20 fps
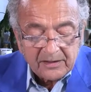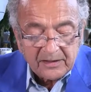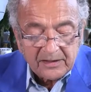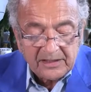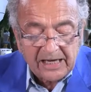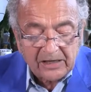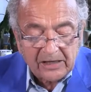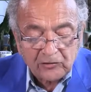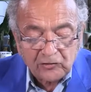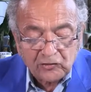
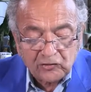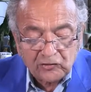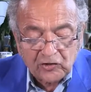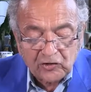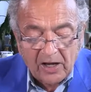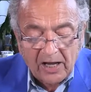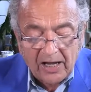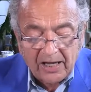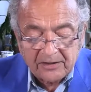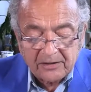Get
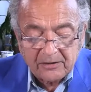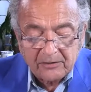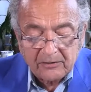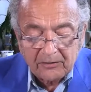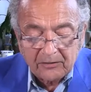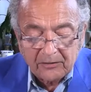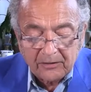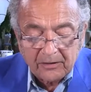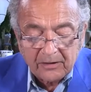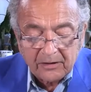shot,
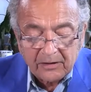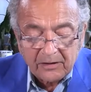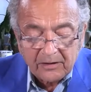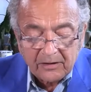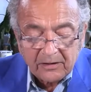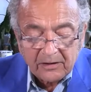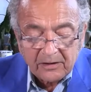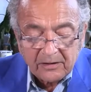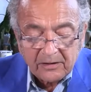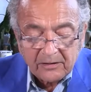
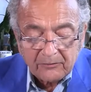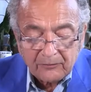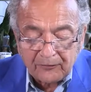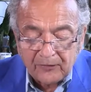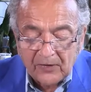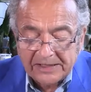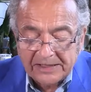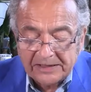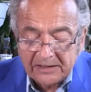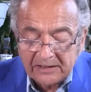
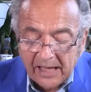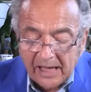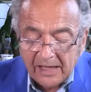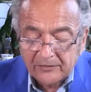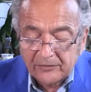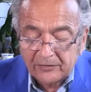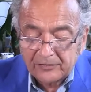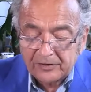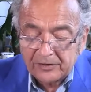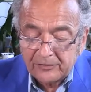fight
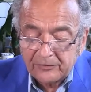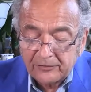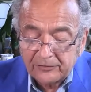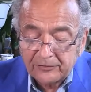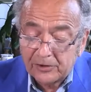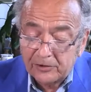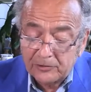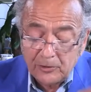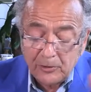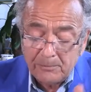
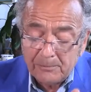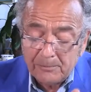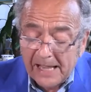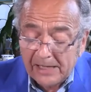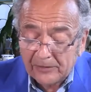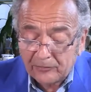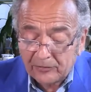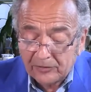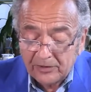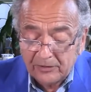Nazis. Could you
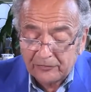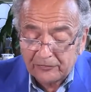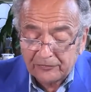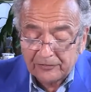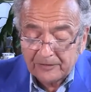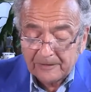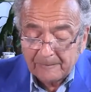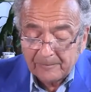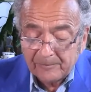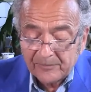imagine this?
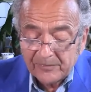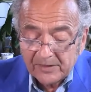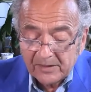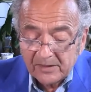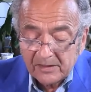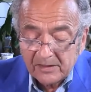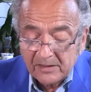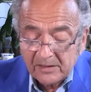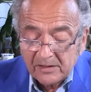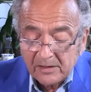
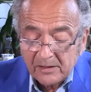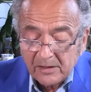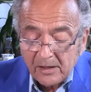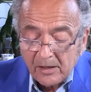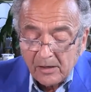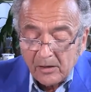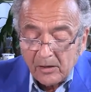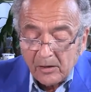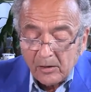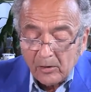
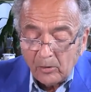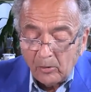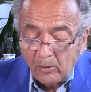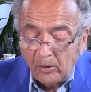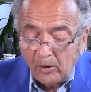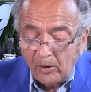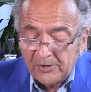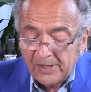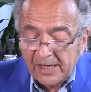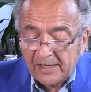
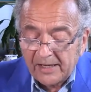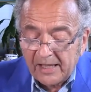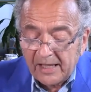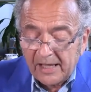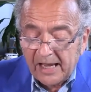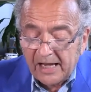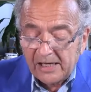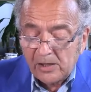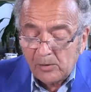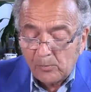All that
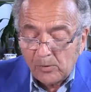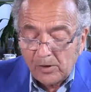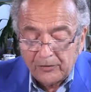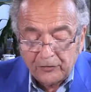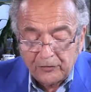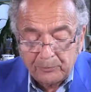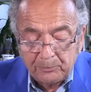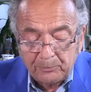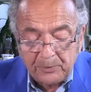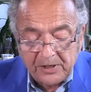
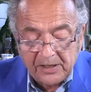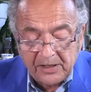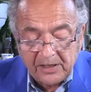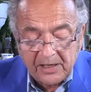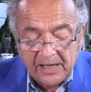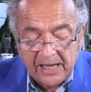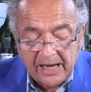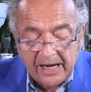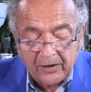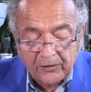anyone's
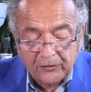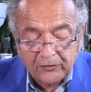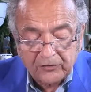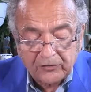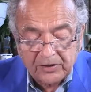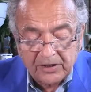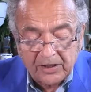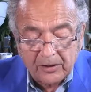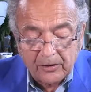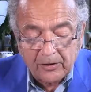being asked
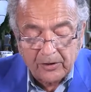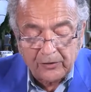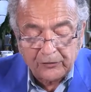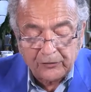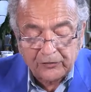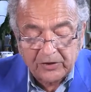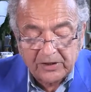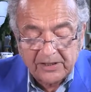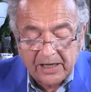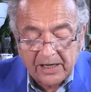here
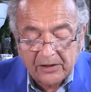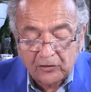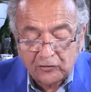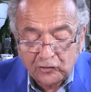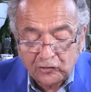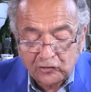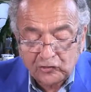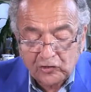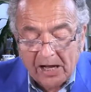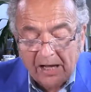is to get a
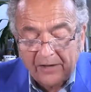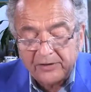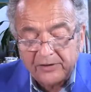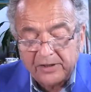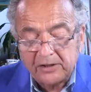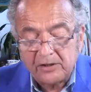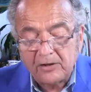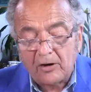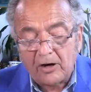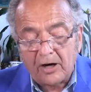shot in
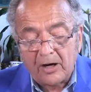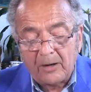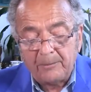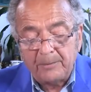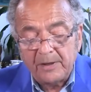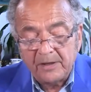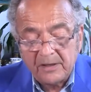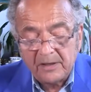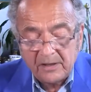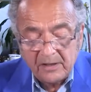the
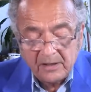arm